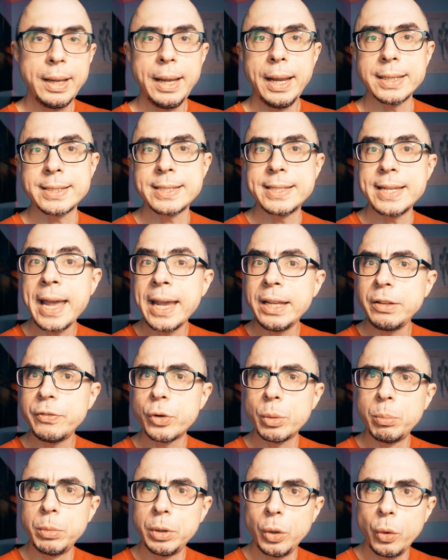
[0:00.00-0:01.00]
Aside
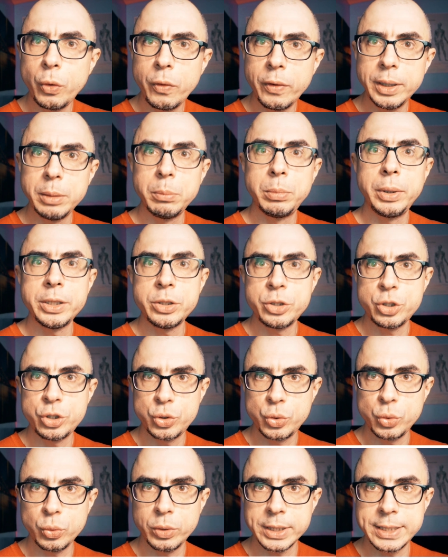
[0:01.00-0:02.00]
from lowering blood
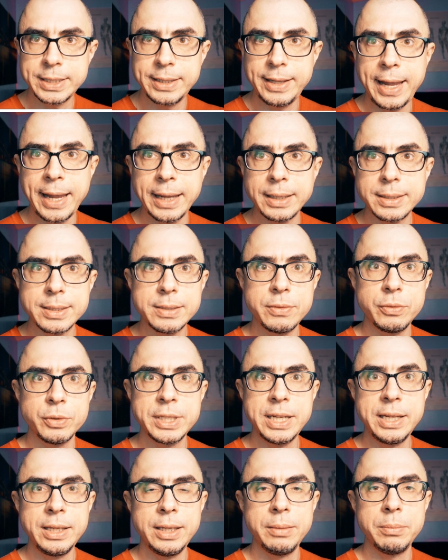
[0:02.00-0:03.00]
sugar stats, was
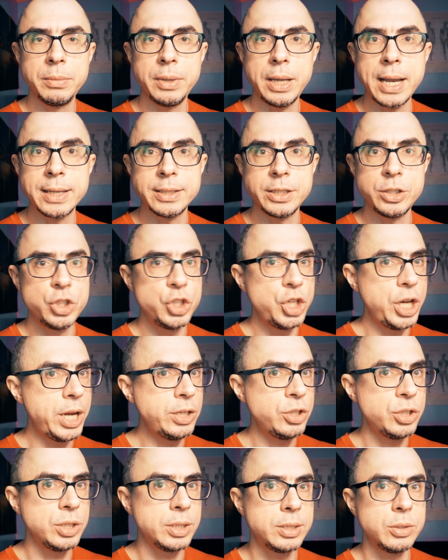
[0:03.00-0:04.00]
any other
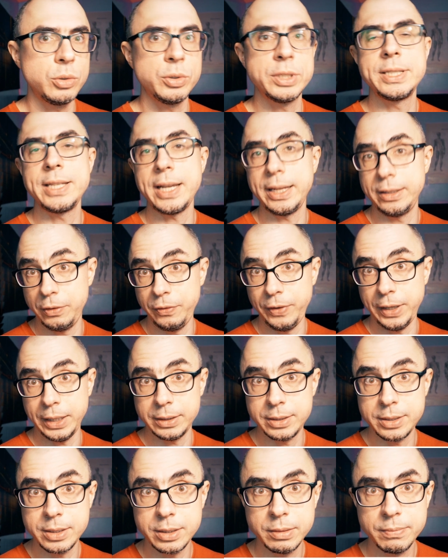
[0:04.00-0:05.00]
changes or side
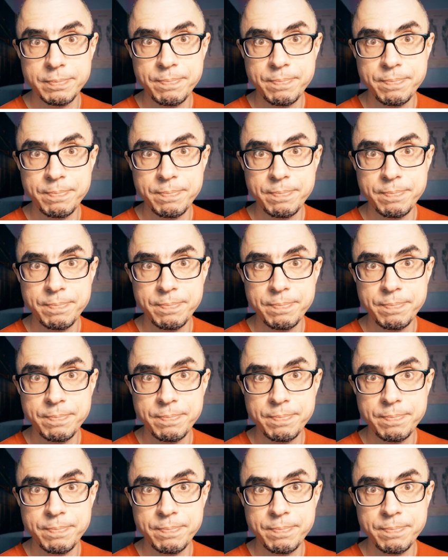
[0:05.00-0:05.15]
effects?